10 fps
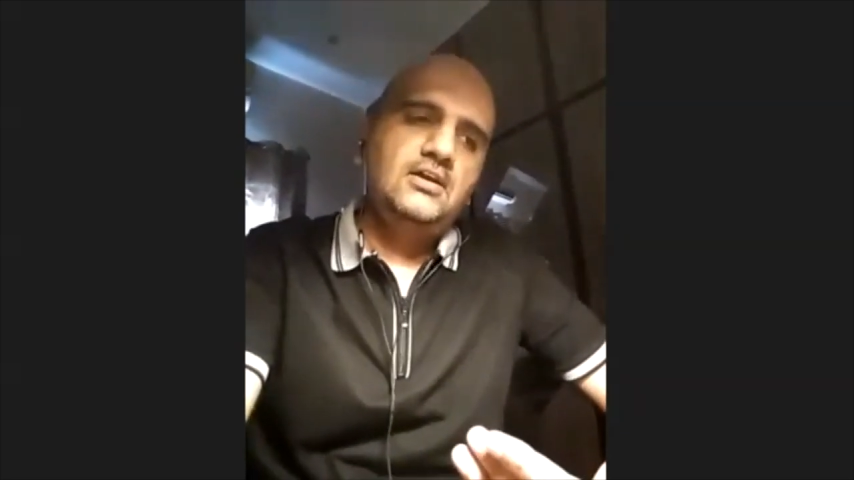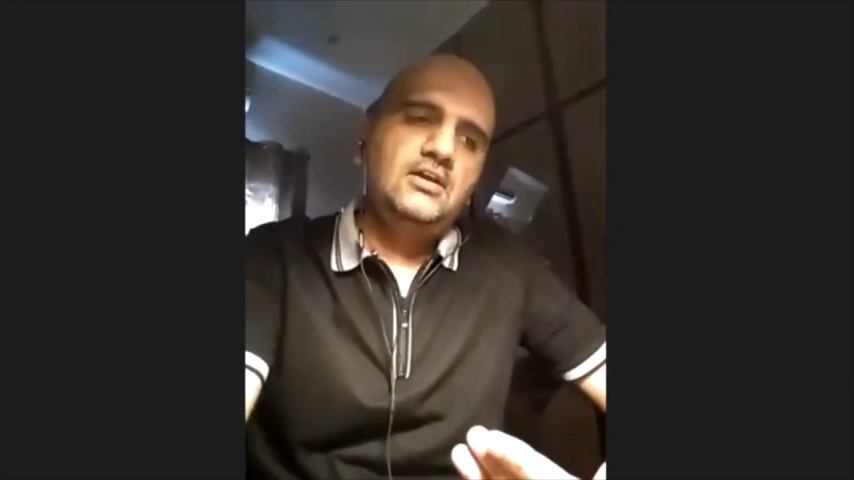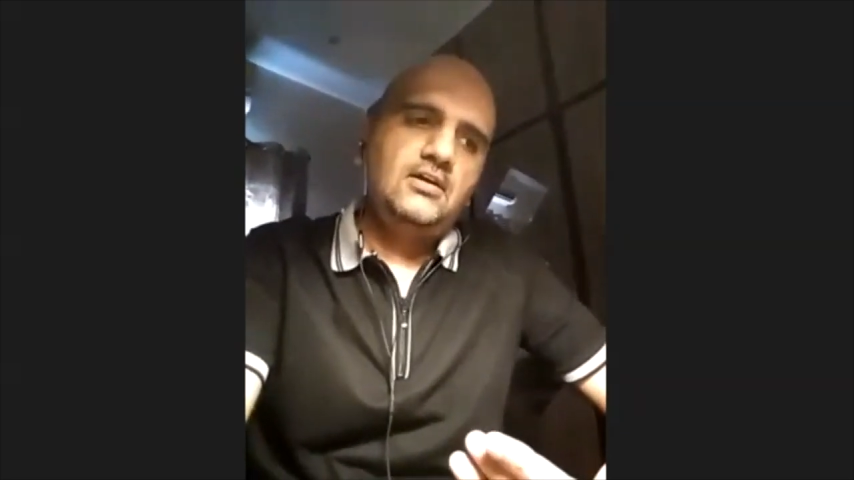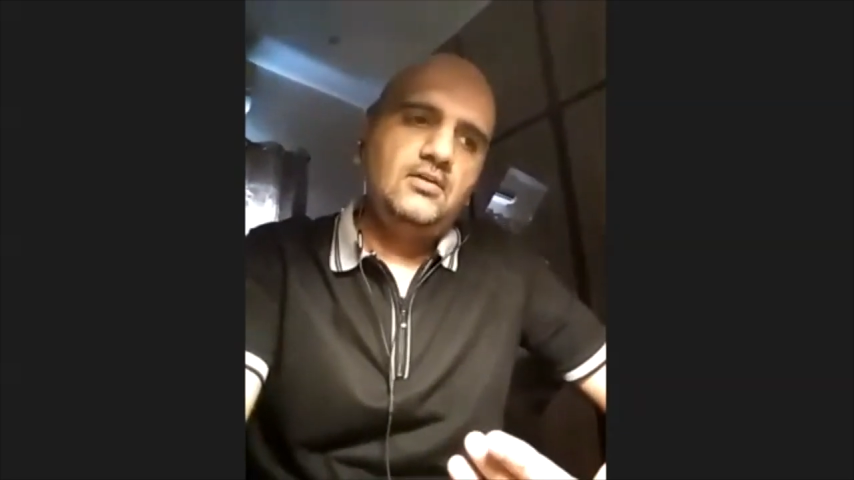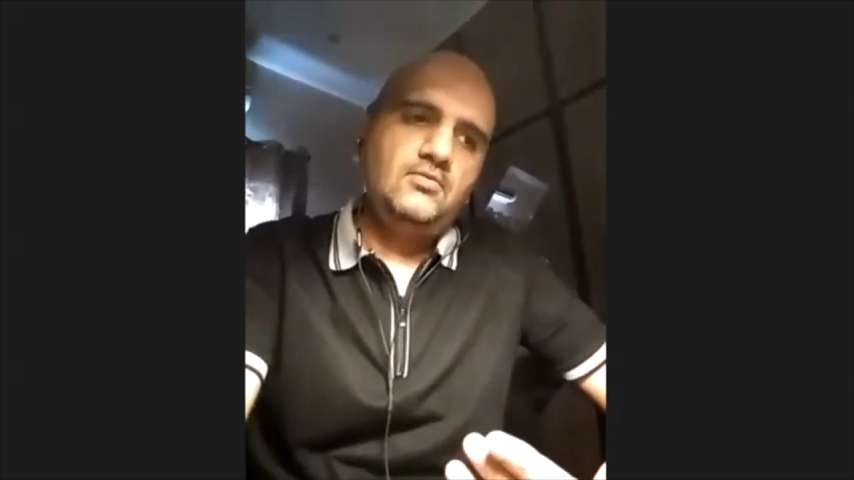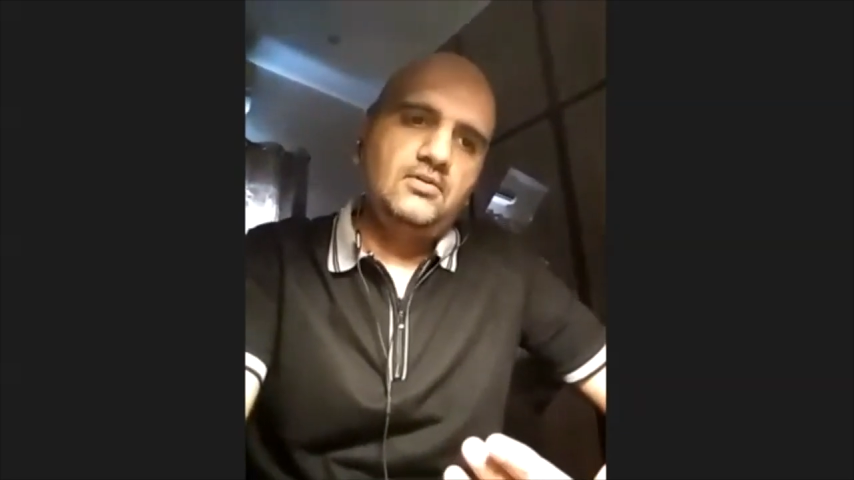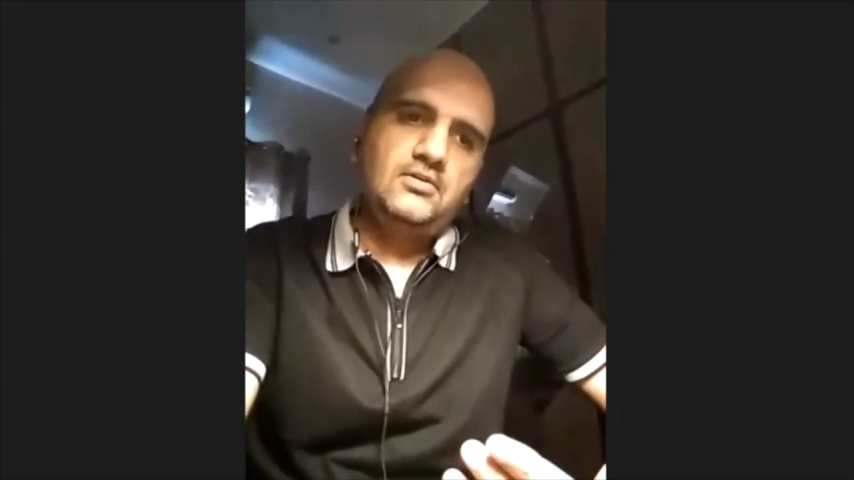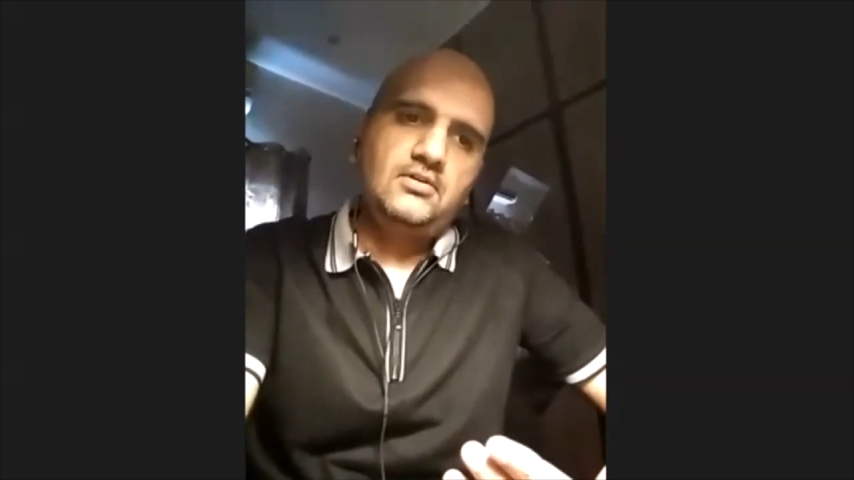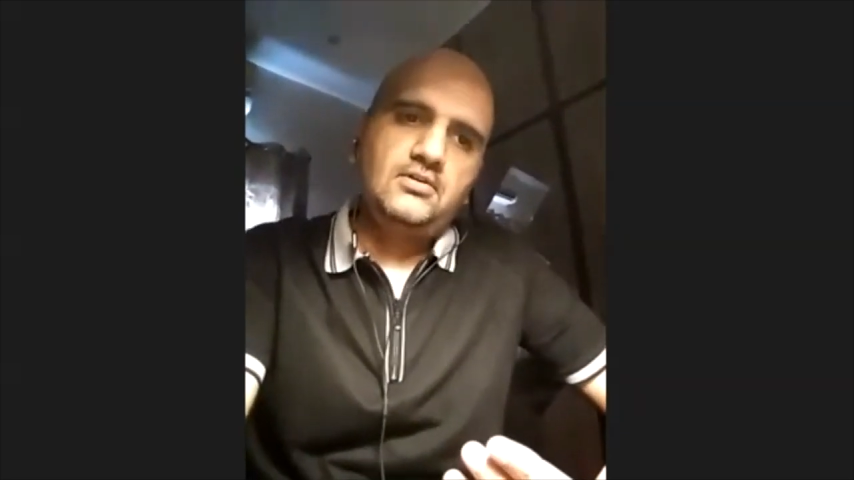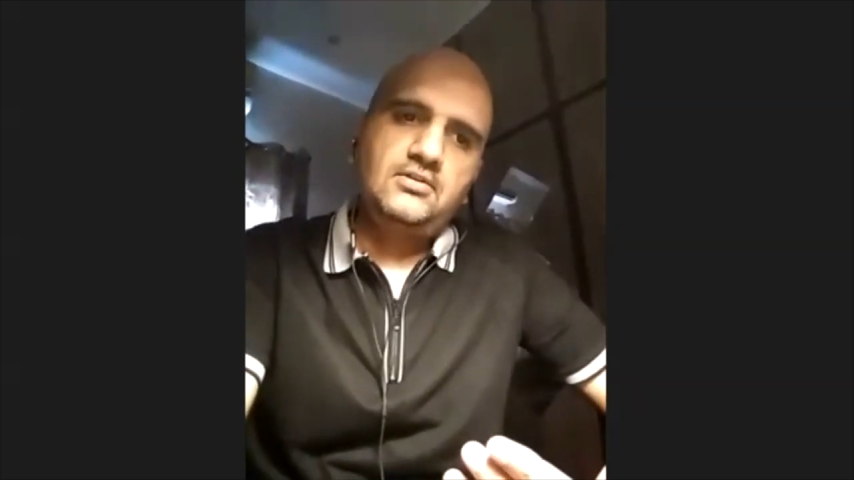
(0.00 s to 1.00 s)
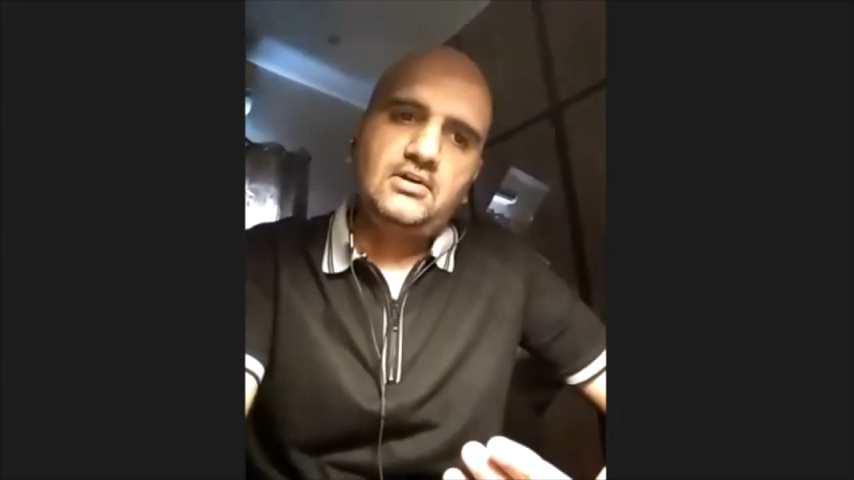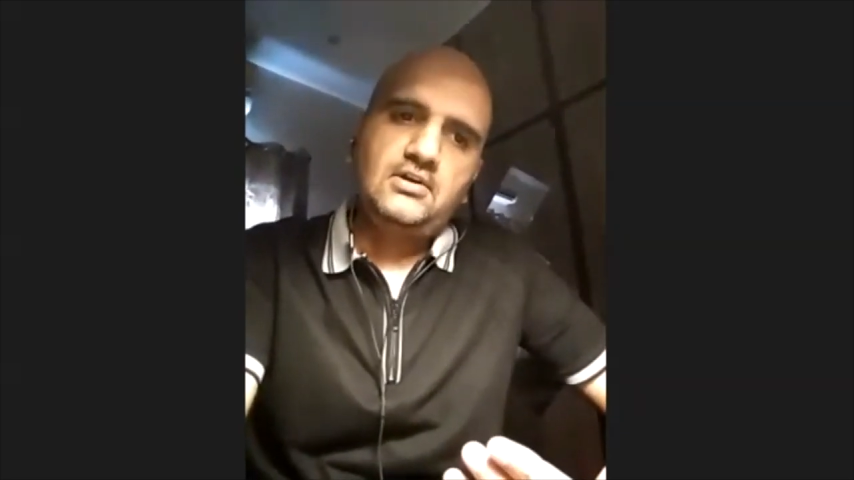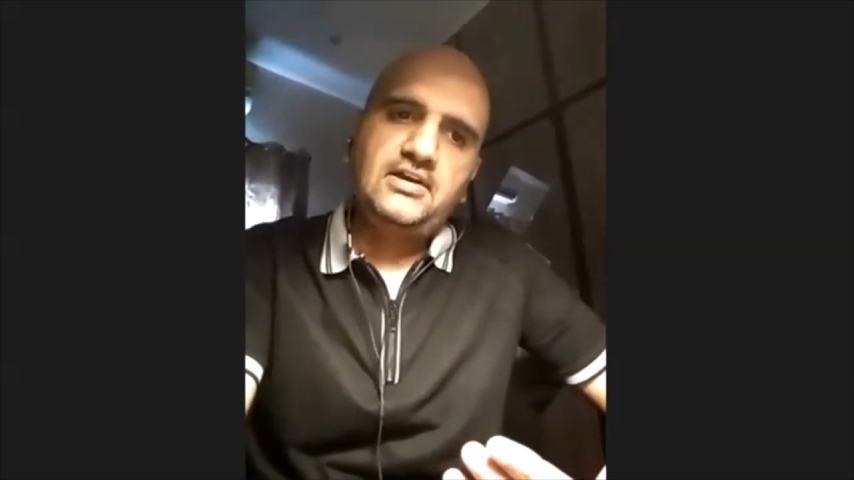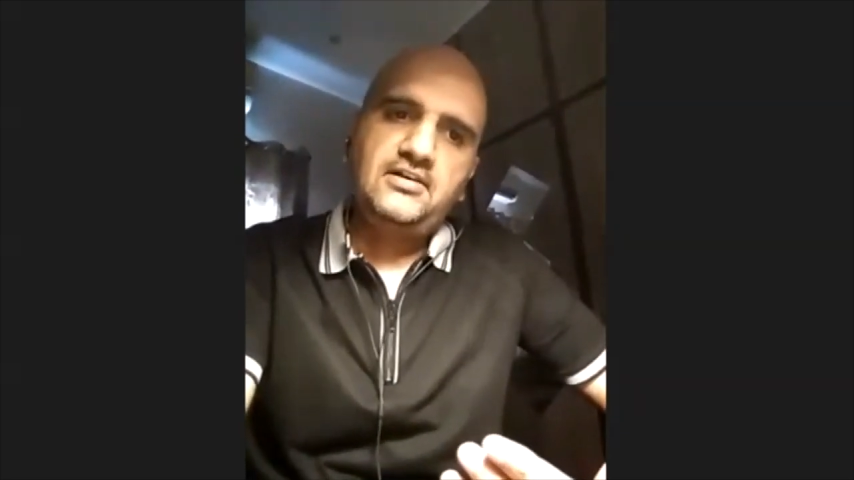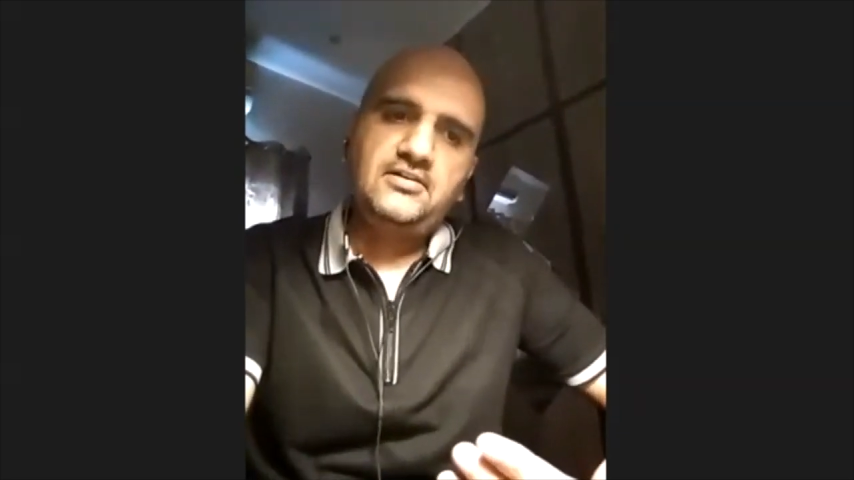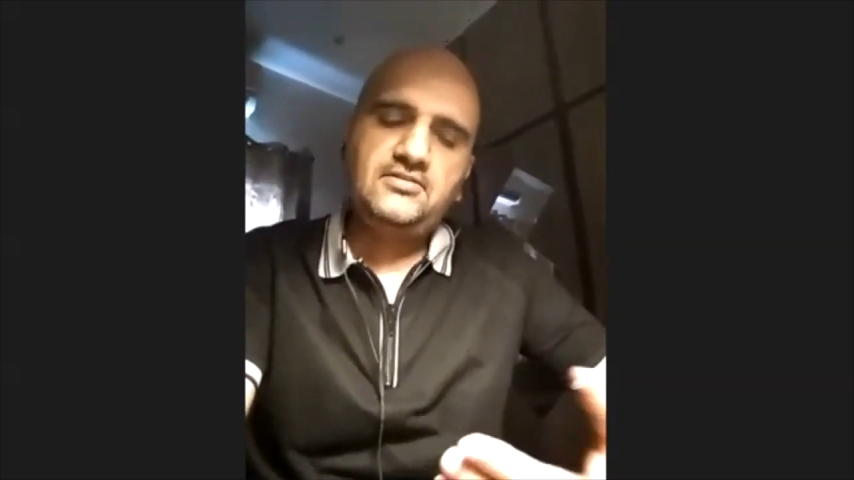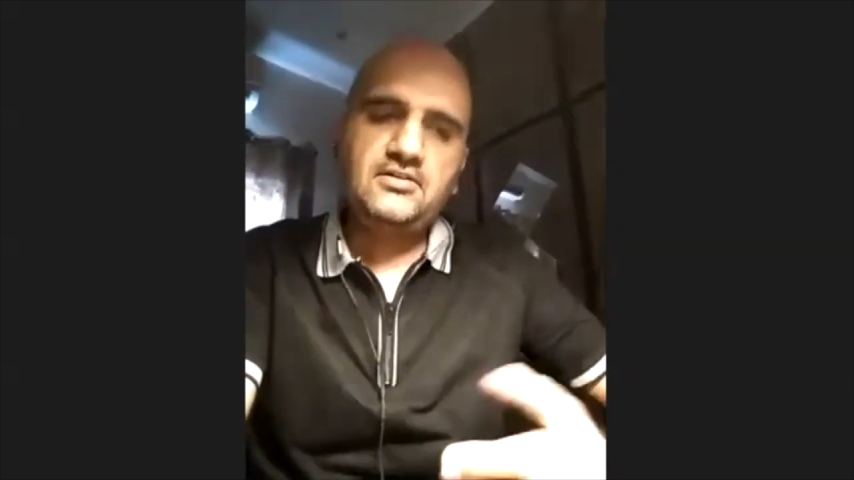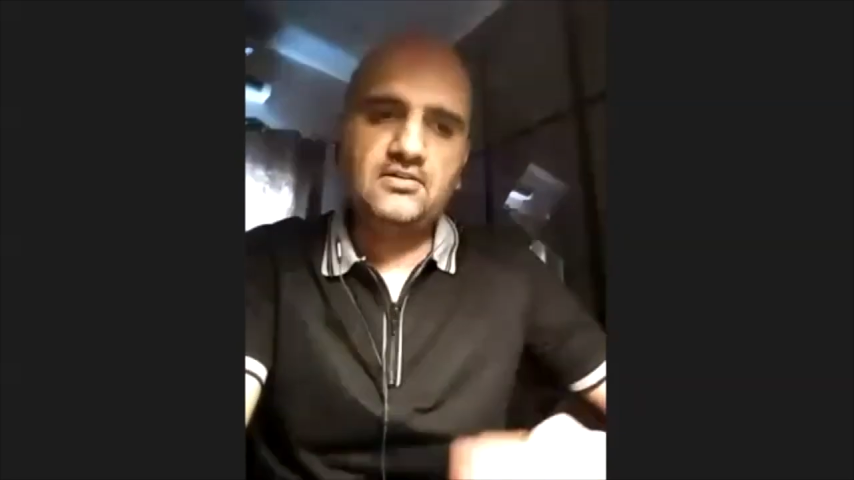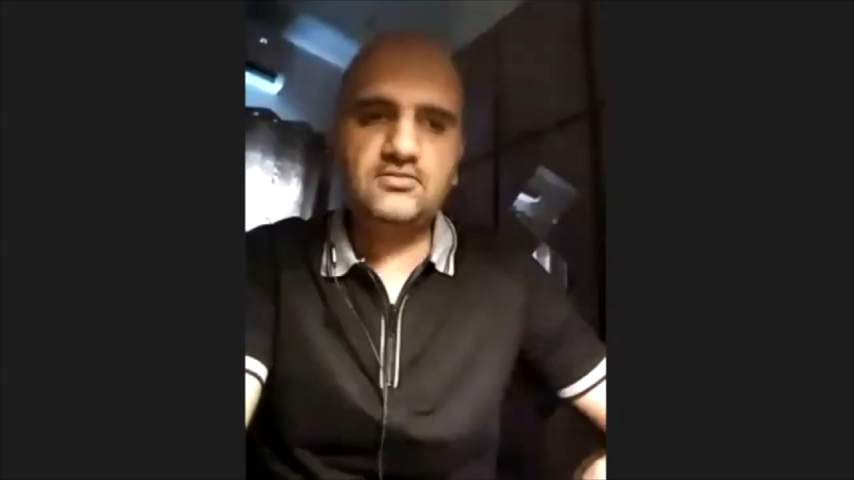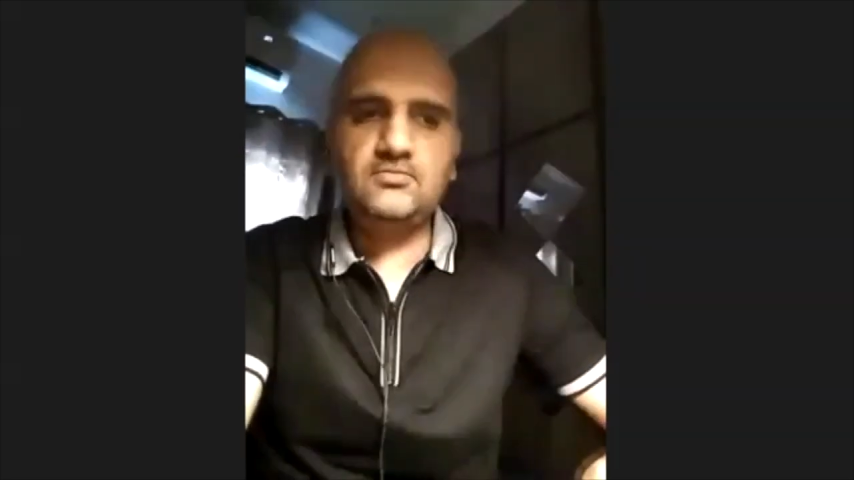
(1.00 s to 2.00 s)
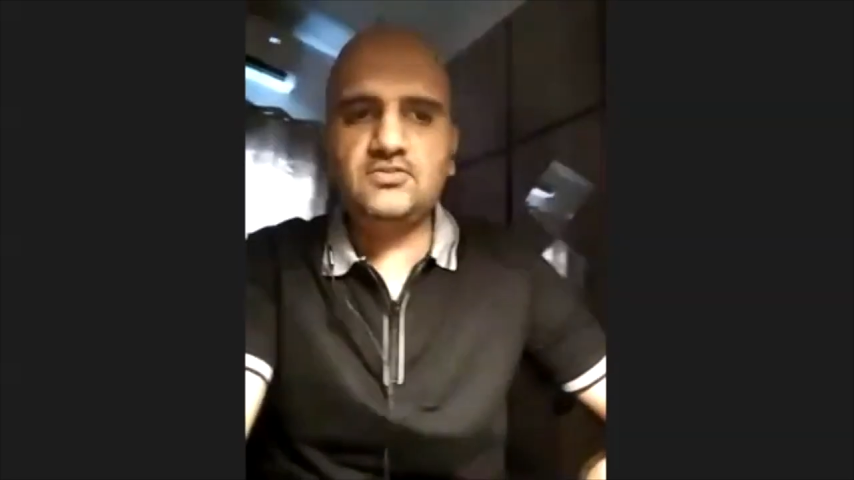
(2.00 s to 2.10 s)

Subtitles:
our the clients and customers,